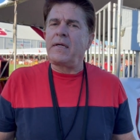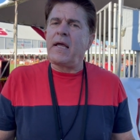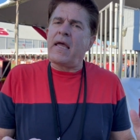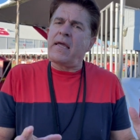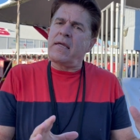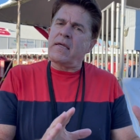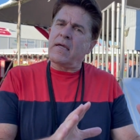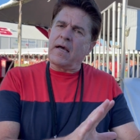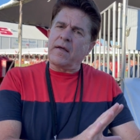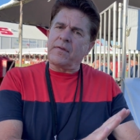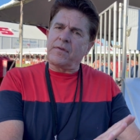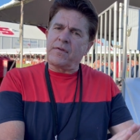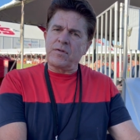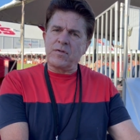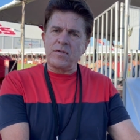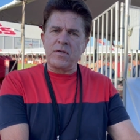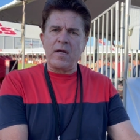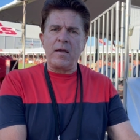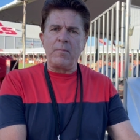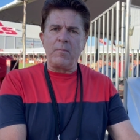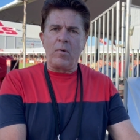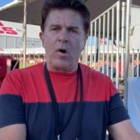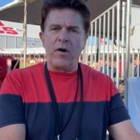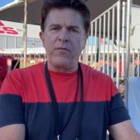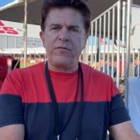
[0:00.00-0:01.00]
Yeah, you got the
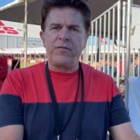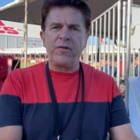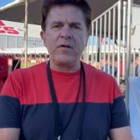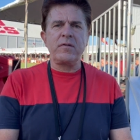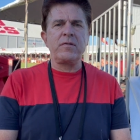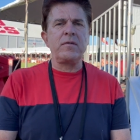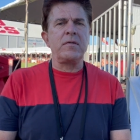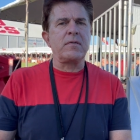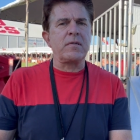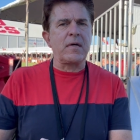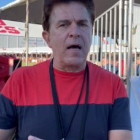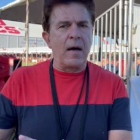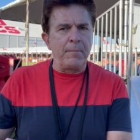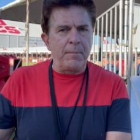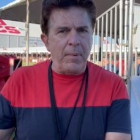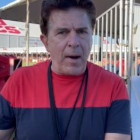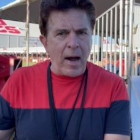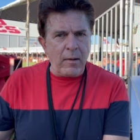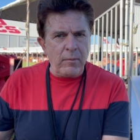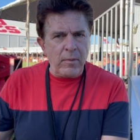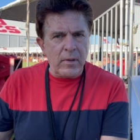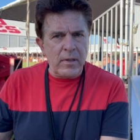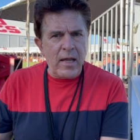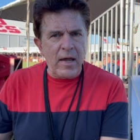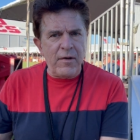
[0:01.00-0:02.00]
same offense. He's got
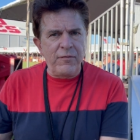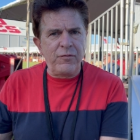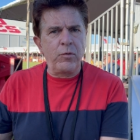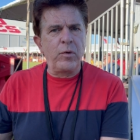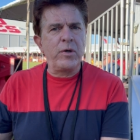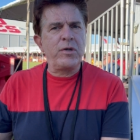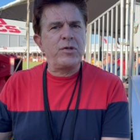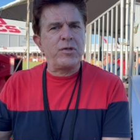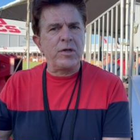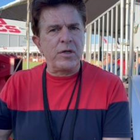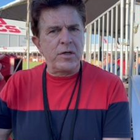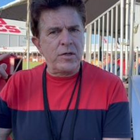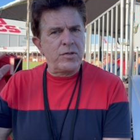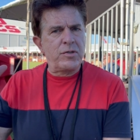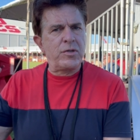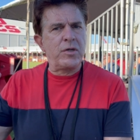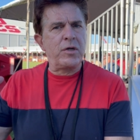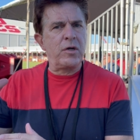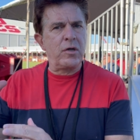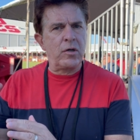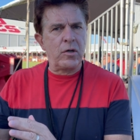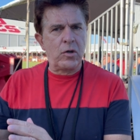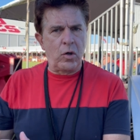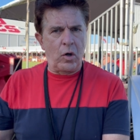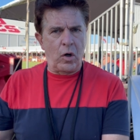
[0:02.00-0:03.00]
Byron Leftwich in his
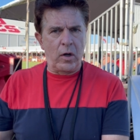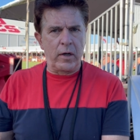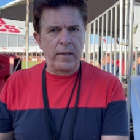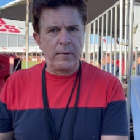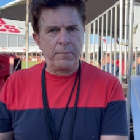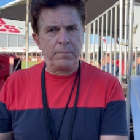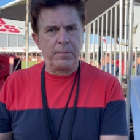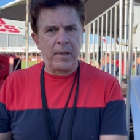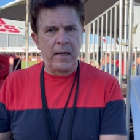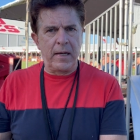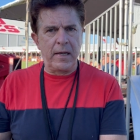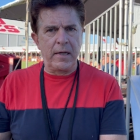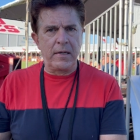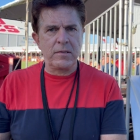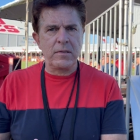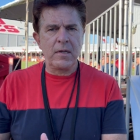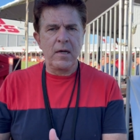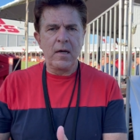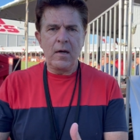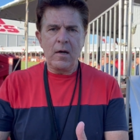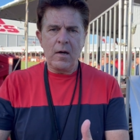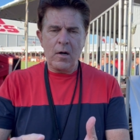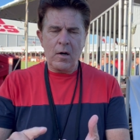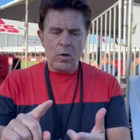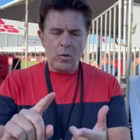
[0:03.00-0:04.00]
year calling plays.
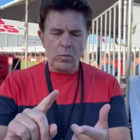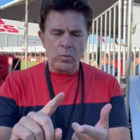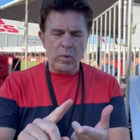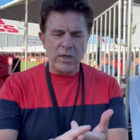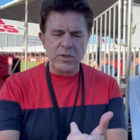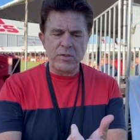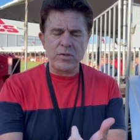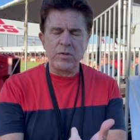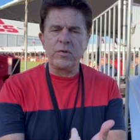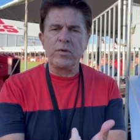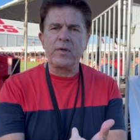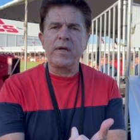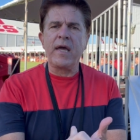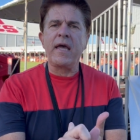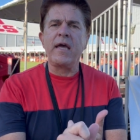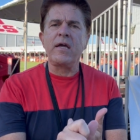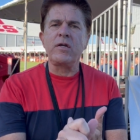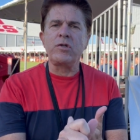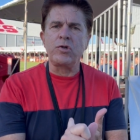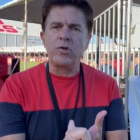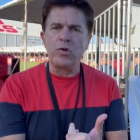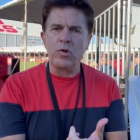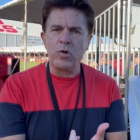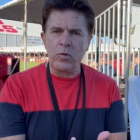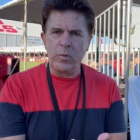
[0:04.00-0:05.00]
Russell
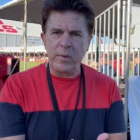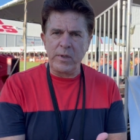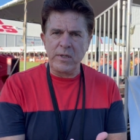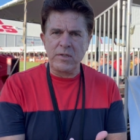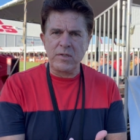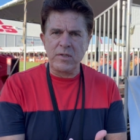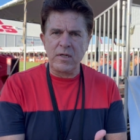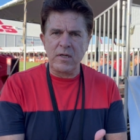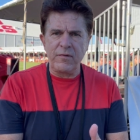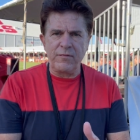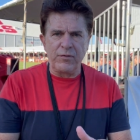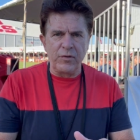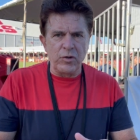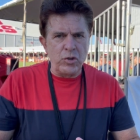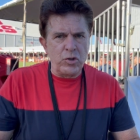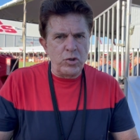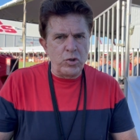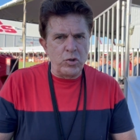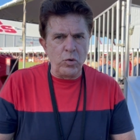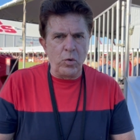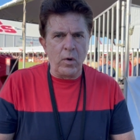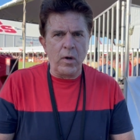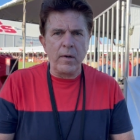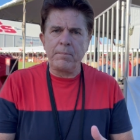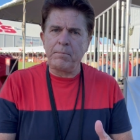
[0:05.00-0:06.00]
Gage, new receiver,
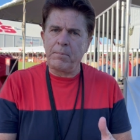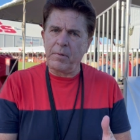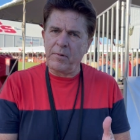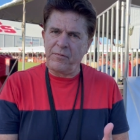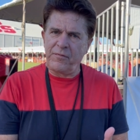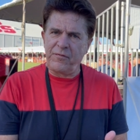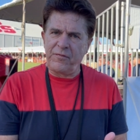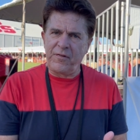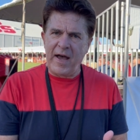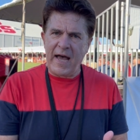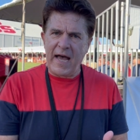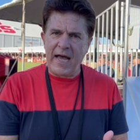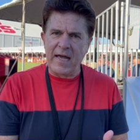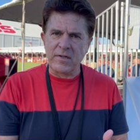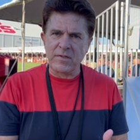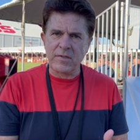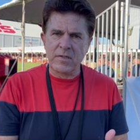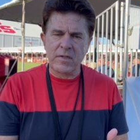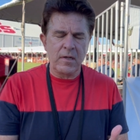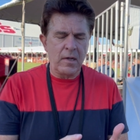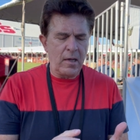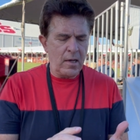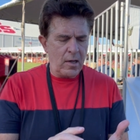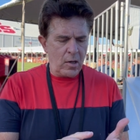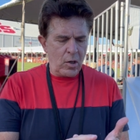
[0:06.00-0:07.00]
short but
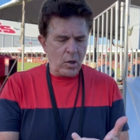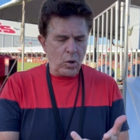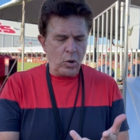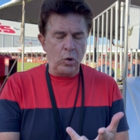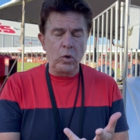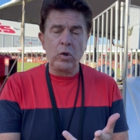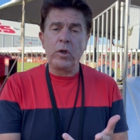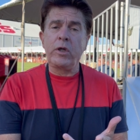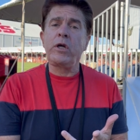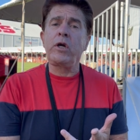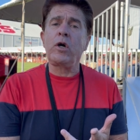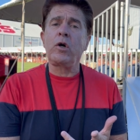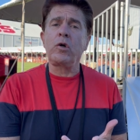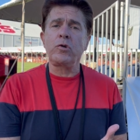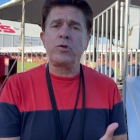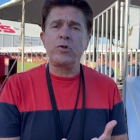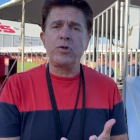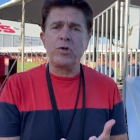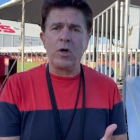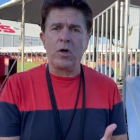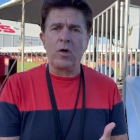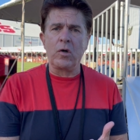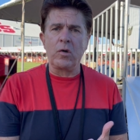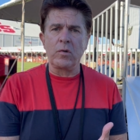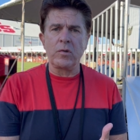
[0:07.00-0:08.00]
fast. Julio
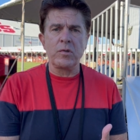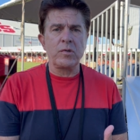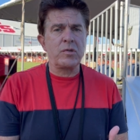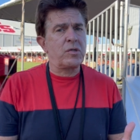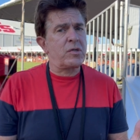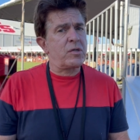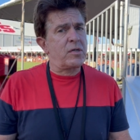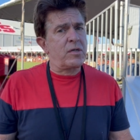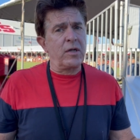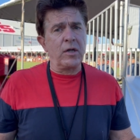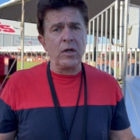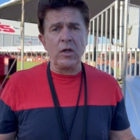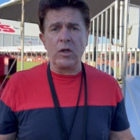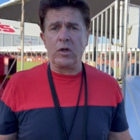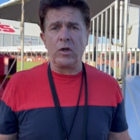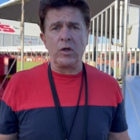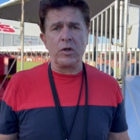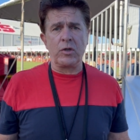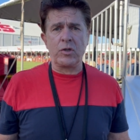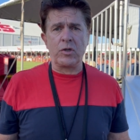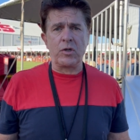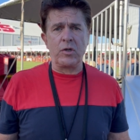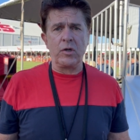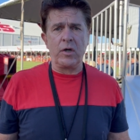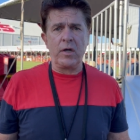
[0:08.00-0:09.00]
Jones still
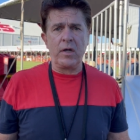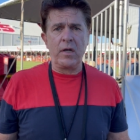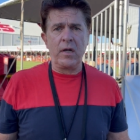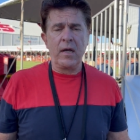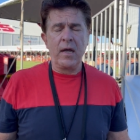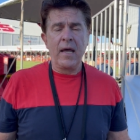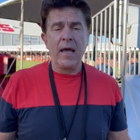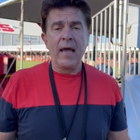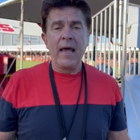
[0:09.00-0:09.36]
looks good.